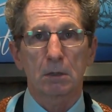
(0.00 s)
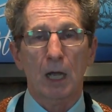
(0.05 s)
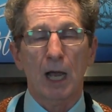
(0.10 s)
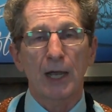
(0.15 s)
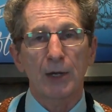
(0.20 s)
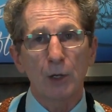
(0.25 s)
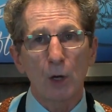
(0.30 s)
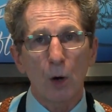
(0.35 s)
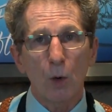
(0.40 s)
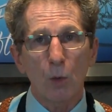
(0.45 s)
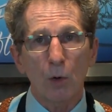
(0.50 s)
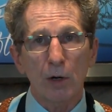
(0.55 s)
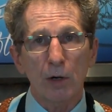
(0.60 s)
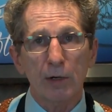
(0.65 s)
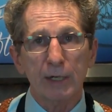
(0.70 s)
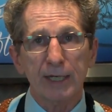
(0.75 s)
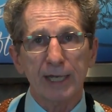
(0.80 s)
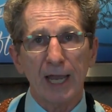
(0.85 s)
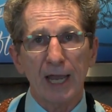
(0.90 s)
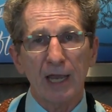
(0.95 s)
I know where
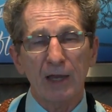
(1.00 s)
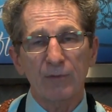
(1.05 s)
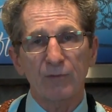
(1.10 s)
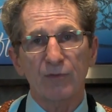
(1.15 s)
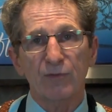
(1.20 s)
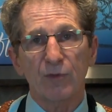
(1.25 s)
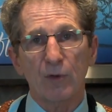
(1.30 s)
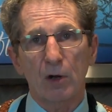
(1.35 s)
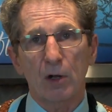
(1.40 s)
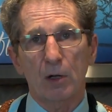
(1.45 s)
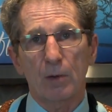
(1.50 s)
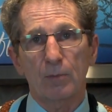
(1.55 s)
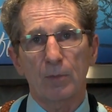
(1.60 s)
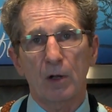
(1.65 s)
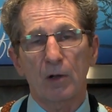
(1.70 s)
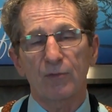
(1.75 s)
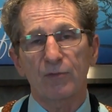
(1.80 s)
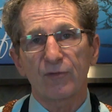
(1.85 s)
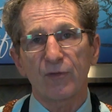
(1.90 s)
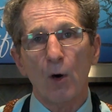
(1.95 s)
it came from,
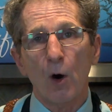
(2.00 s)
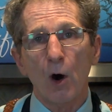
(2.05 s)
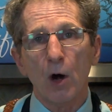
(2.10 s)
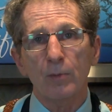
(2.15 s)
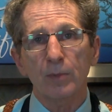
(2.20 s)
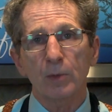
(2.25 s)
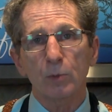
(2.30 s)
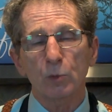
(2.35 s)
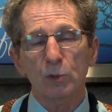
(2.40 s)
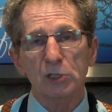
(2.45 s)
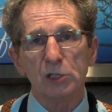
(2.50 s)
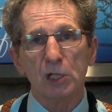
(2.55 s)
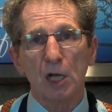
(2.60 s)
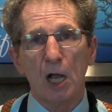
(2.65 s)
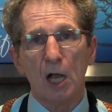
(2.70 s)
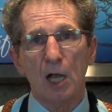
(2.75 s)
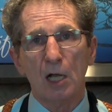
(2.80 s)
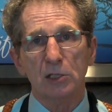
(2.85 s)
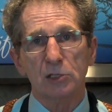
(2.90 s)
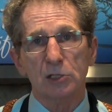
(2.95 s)
a farm in
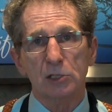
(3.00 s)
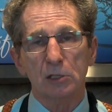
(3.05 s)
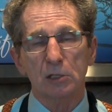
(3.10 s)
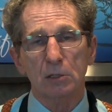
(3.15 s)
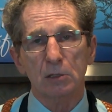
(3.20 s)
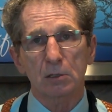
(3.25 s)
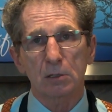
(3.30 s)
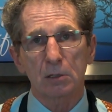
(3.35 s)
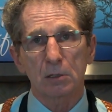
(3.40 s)
Wisconsin.